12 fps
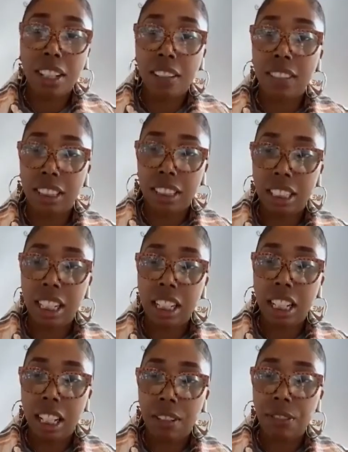to
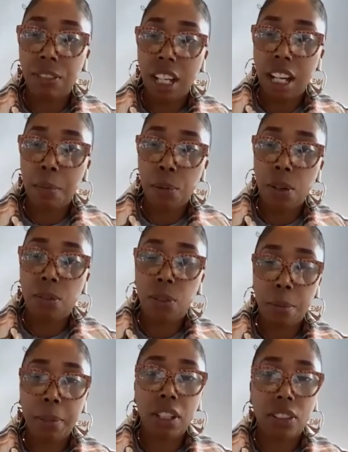see if we have more
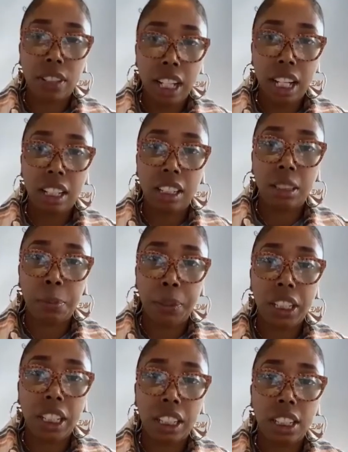women creators
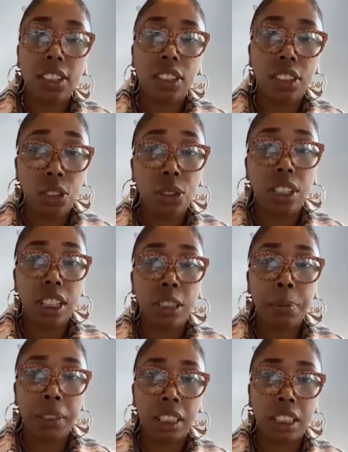put into these
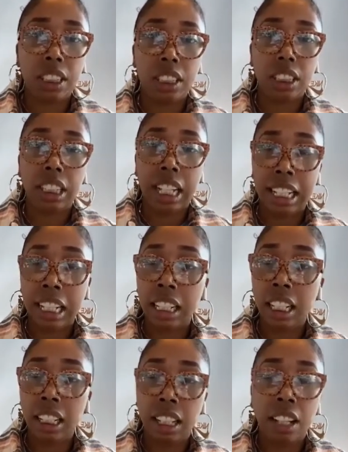positions at
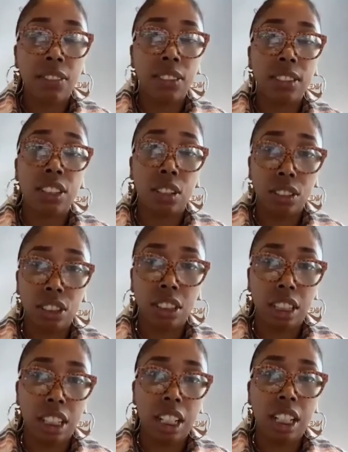any level
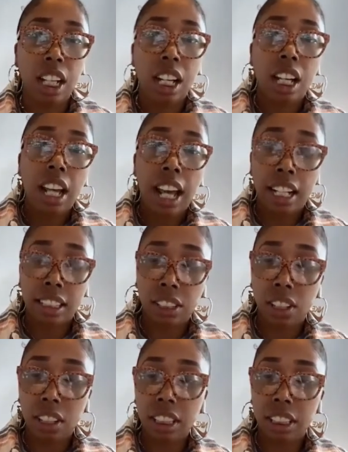socially, as
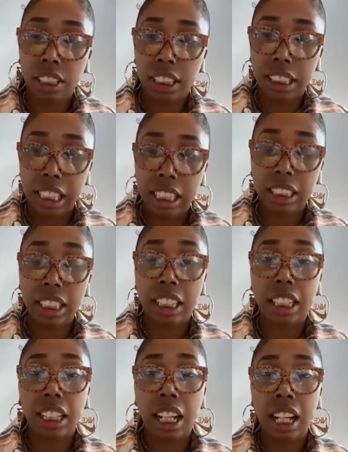long as they're
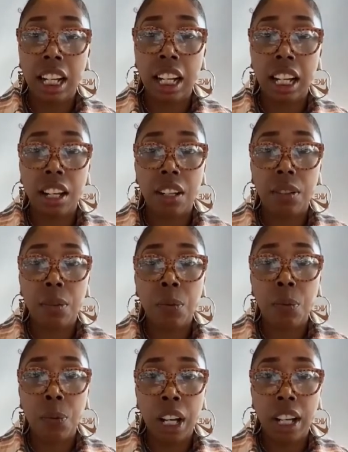seasoned and
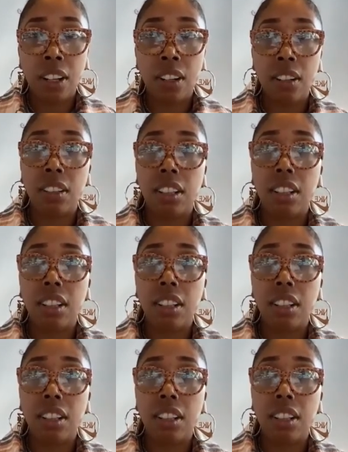well